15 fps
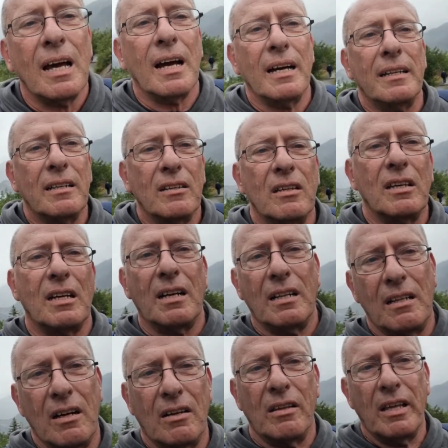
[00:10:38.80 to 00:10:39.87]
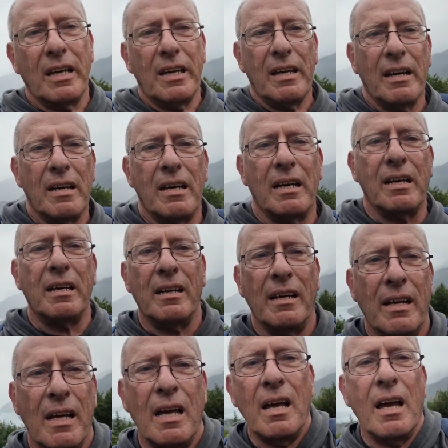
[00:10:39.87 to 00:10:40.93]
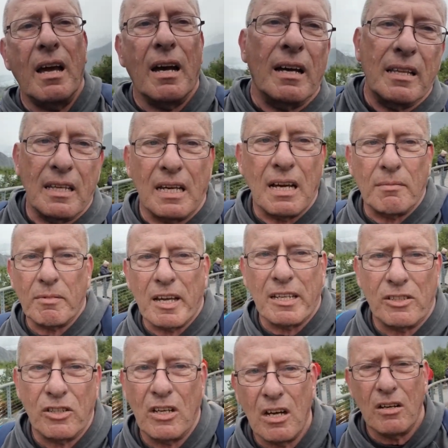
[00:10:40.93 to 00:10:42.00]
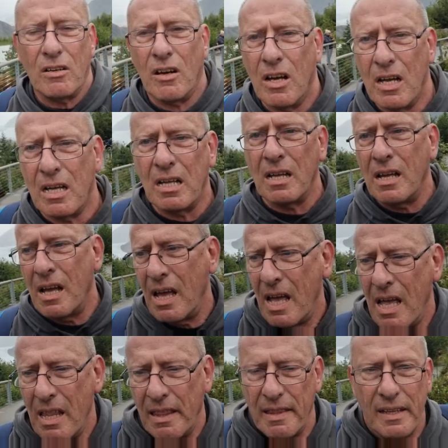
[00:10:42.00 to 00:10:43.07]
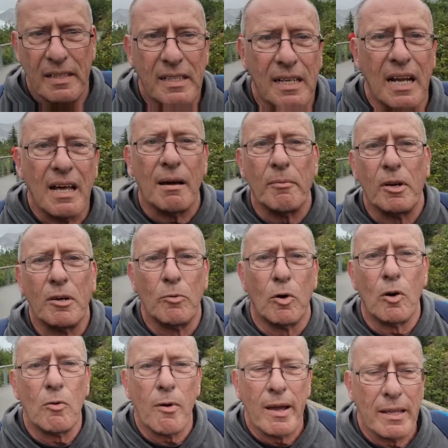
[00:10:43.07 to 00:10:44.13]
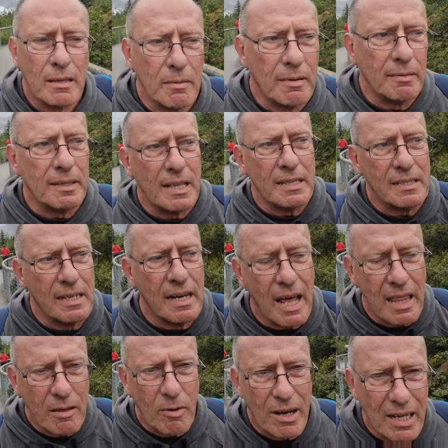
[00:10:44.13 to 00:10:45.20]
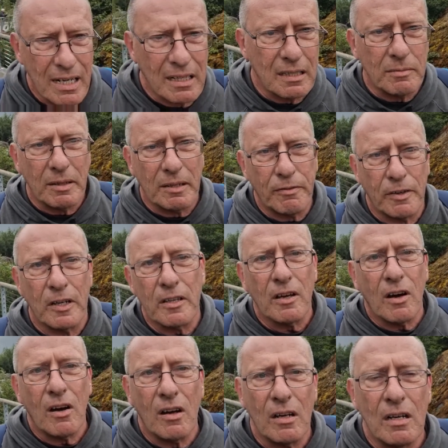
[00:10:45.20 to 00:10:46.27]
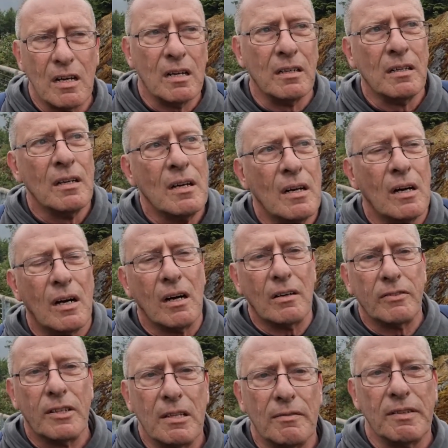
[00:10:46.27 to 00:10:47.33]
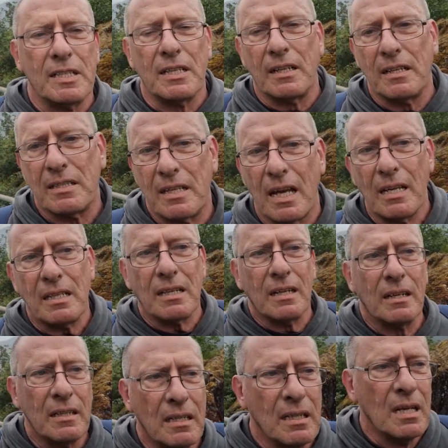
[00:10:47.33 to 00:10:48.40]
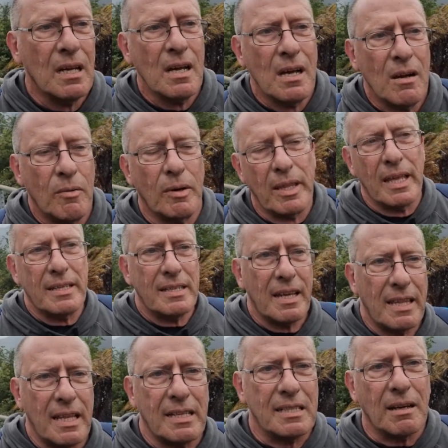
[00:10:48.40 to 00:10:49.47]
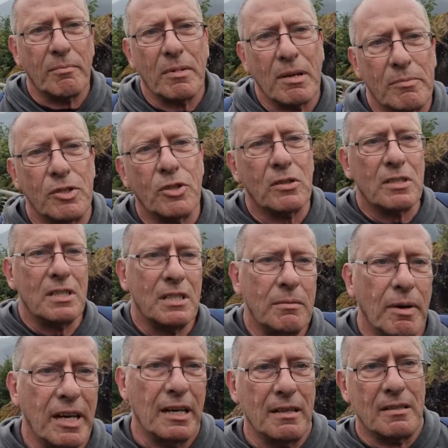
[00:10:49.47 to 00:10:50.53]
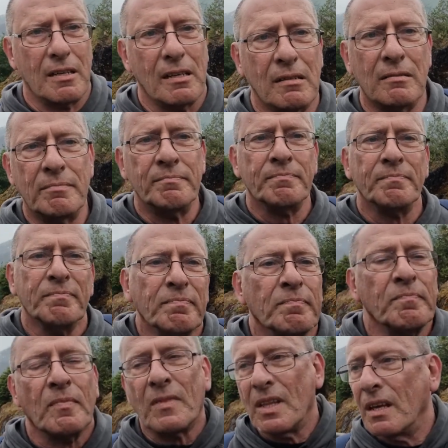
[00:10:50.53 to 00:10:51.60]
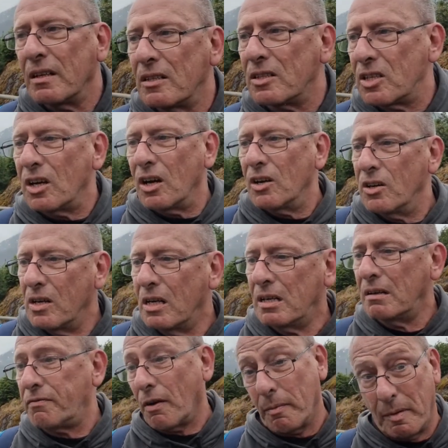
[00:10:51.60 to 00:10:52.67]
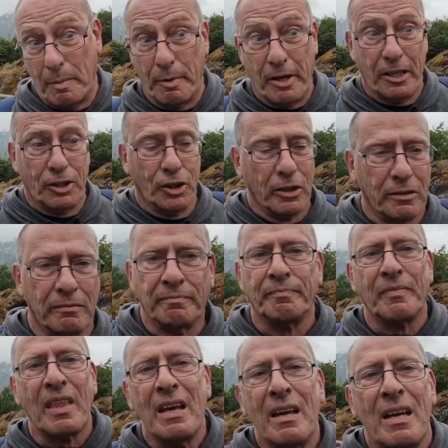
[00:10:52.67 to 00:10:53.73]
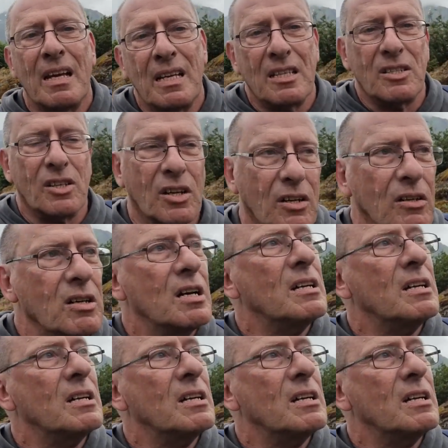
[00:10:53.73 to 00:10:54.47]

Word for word: I don't think I'll go there. I think I'm going to go. There's another, I'm on a walkway at the moment. There's another one a little bit further on after the visitor centre where they say that sometimes you can see bears so from the bridge so